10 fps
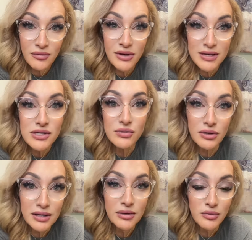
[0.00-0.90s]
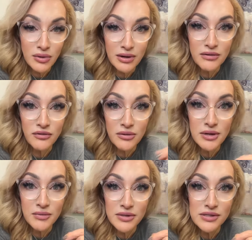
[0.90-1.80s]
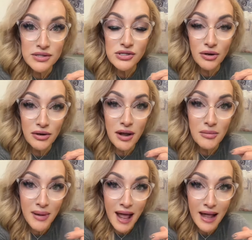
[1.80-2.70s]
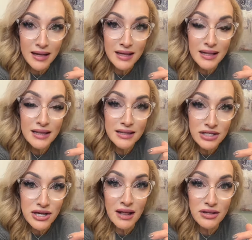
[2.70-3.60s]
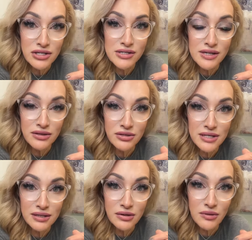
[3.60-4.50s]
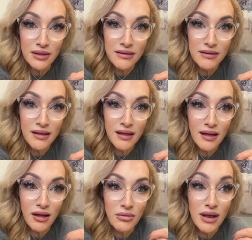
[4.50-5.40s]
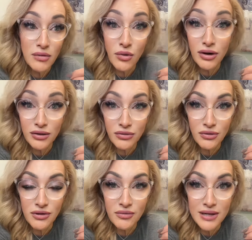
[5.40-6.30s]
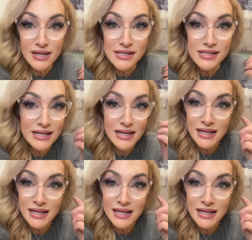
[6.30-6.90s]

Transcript: But it is really important for people to start to unpack the challenges that they're dealing with um, and work through them, because